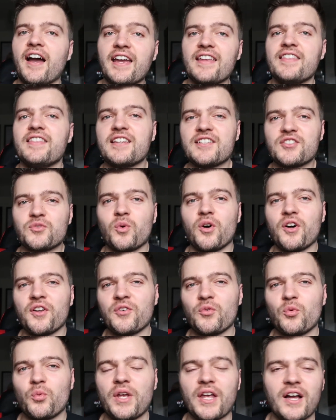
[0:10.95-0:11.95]
In this
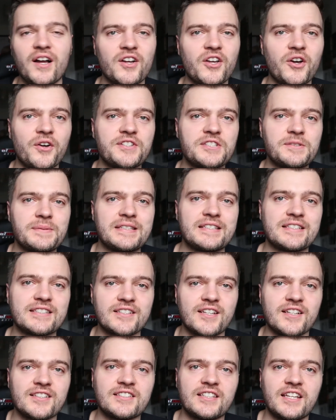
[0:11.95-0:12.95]
one we are going to be
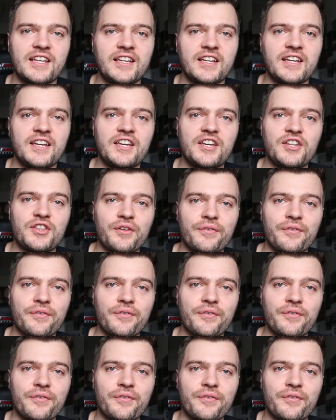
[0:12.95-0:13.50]
discussing